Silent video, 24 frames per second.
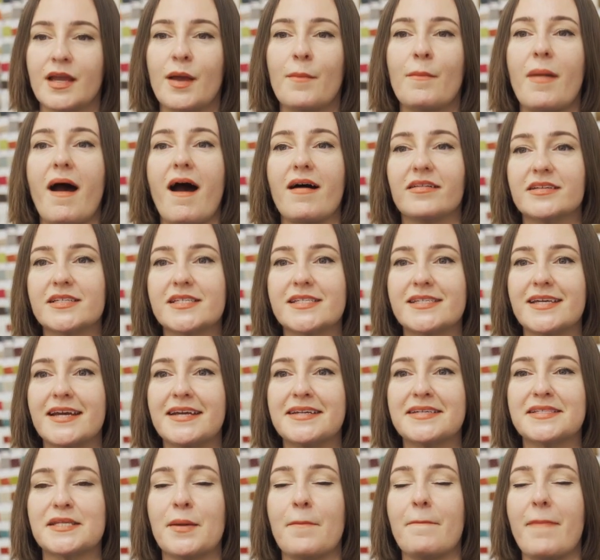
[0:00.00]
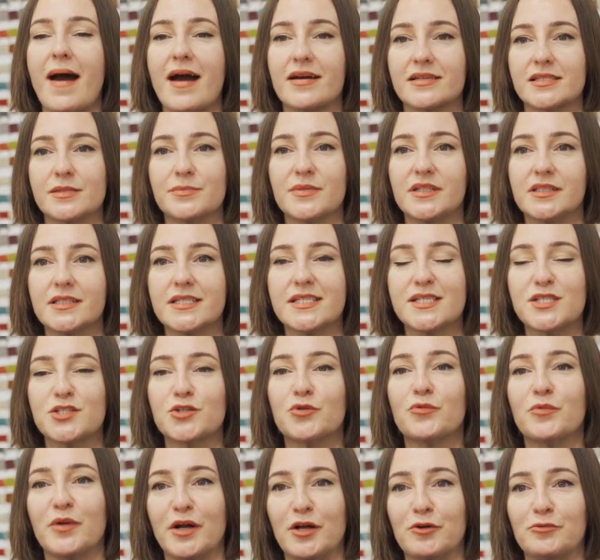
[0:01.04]
Palisade is a maximalist
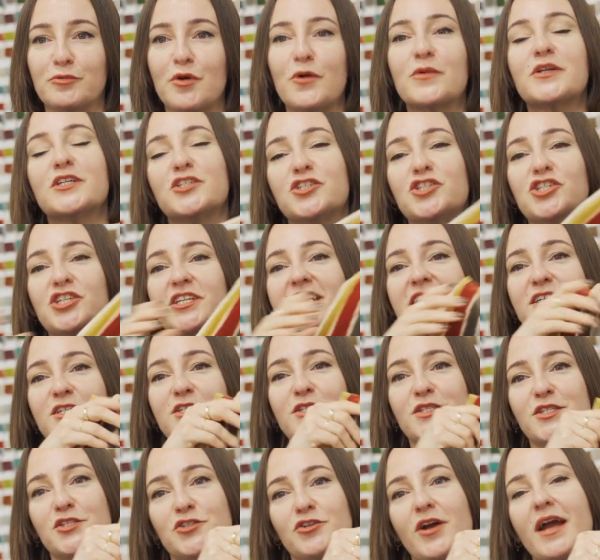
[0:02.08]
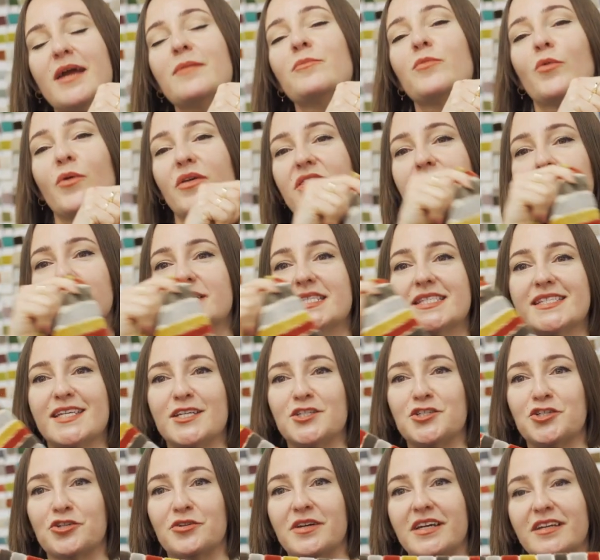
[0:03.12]
railroaded chenille stripe with a
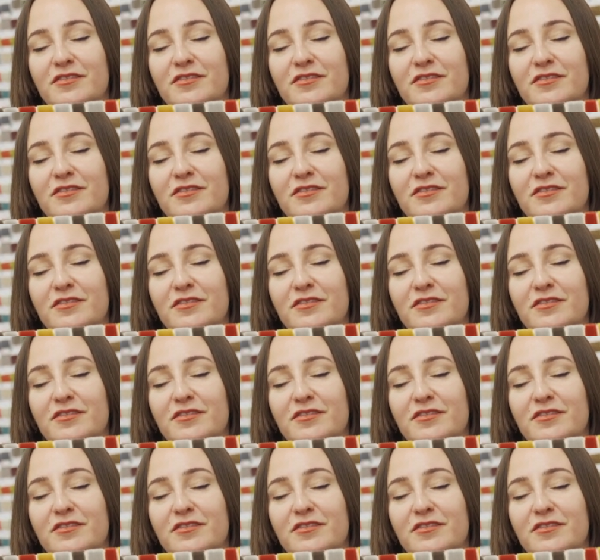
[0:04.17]
mid-century